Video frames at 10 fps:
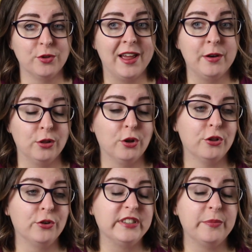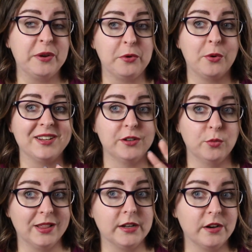a lot of those have been requested
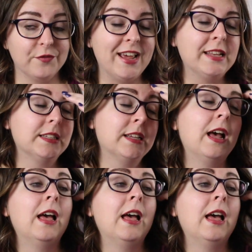well in advance.